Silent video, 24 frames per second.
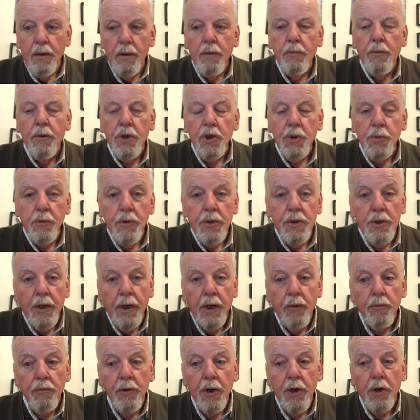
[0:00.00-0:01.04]
what should we
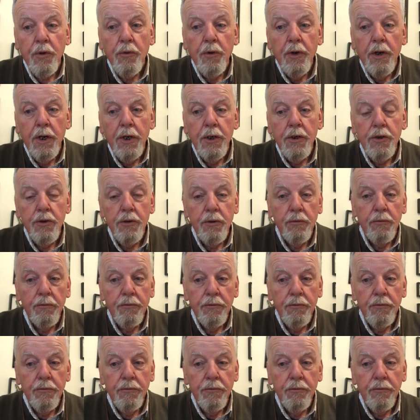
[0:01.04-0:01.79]
say, recreation